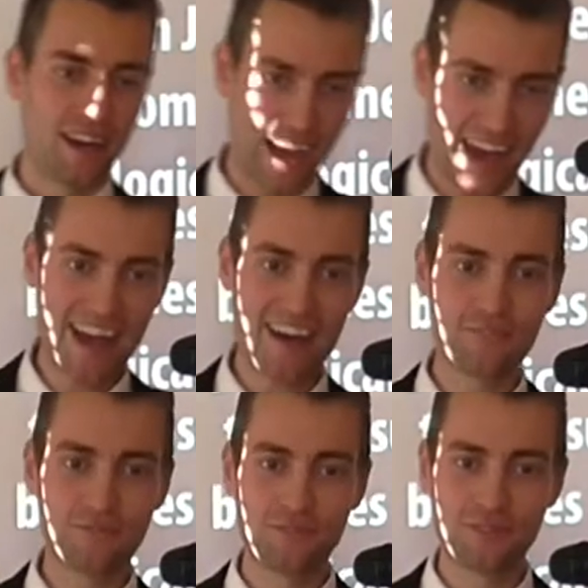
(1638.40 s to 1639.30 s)

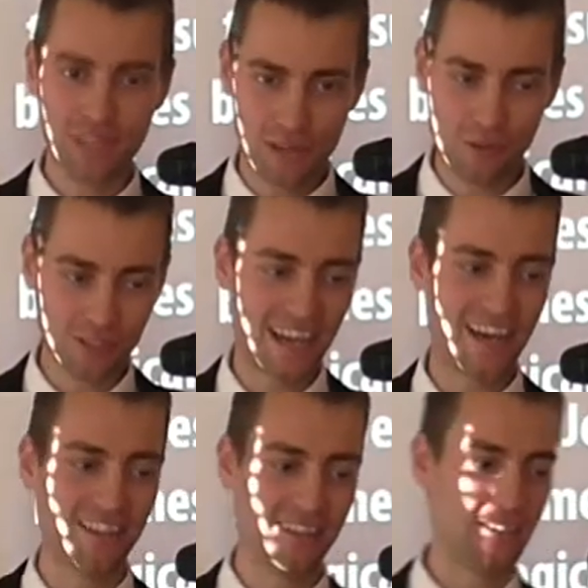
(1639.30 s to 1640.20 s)
have
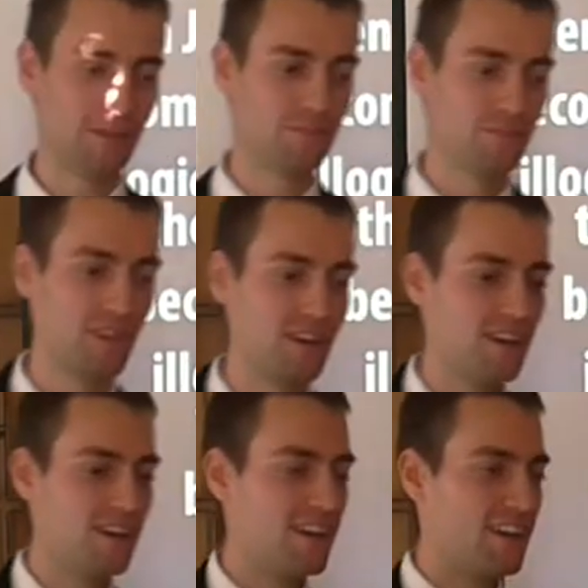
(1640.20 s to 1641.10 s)
immortality,
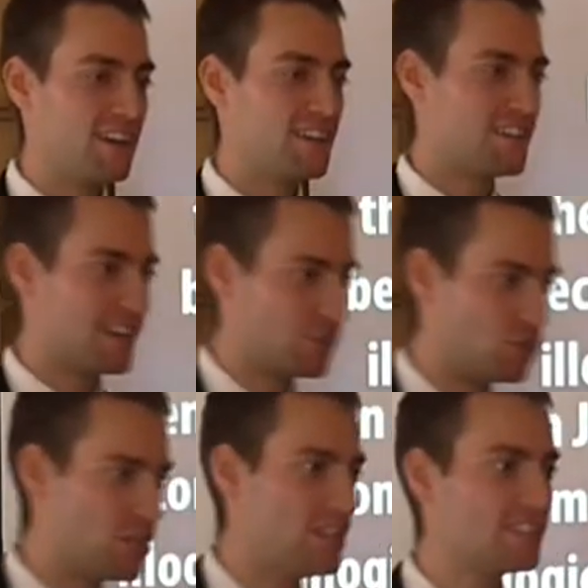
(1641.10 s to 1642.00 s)
then
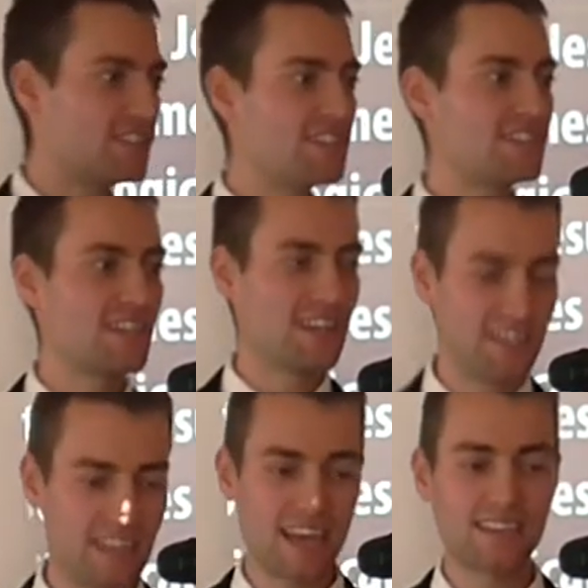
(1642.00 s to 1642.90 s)
Jesus'
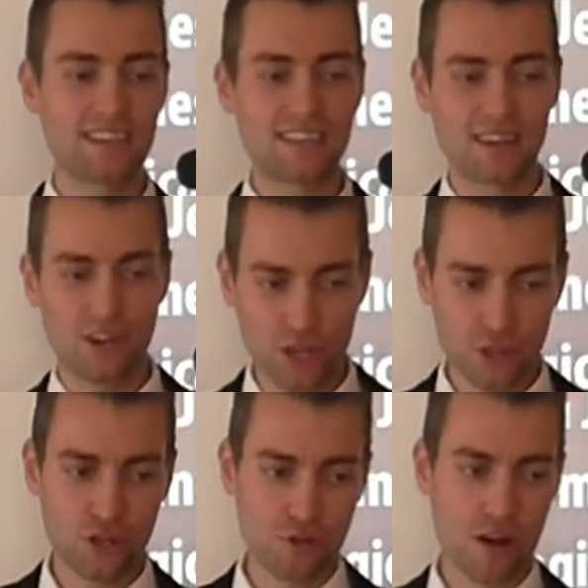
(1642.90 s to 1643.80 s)
death on
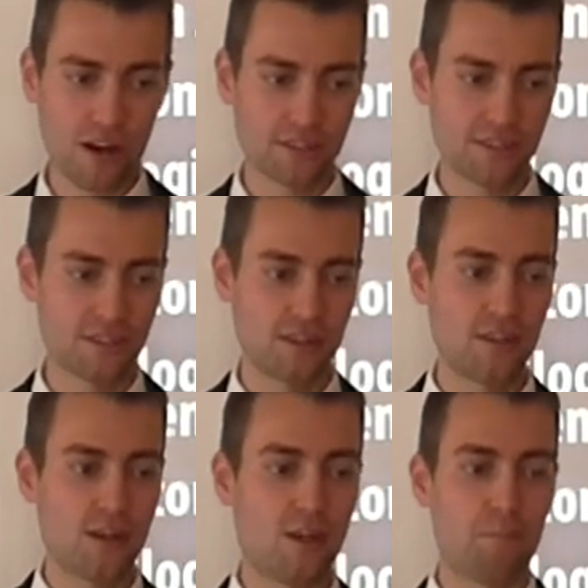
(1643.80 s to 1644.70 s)
the cross
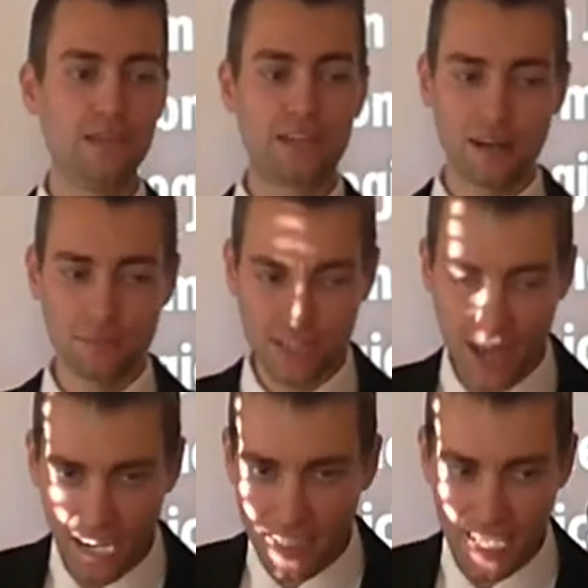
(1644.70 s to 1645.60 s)
becomes
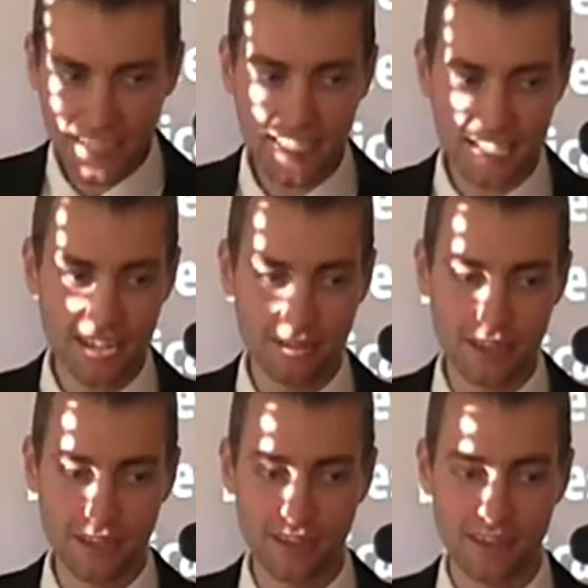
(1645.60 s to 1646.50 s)
unnecessary
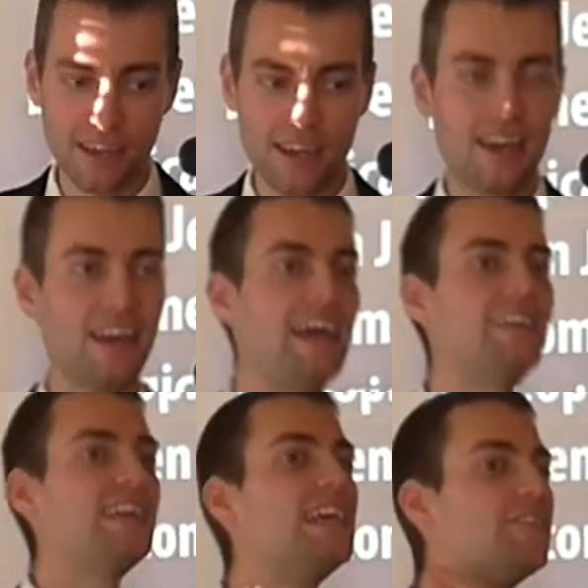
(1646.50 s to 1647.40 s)
and
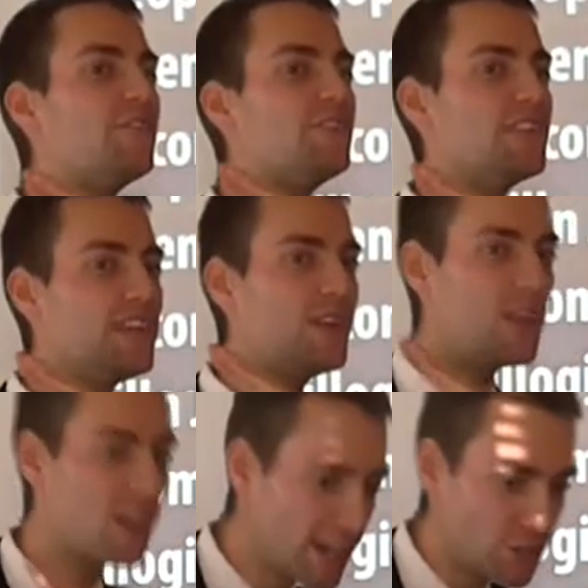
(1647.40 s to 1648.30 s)
even
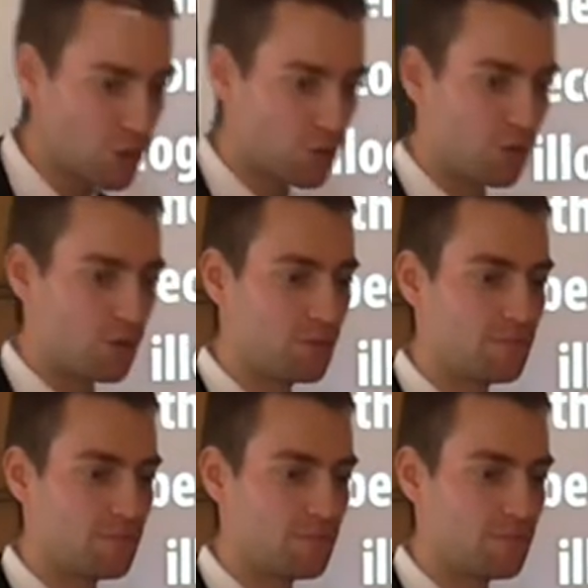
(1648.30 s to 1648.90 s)
illogical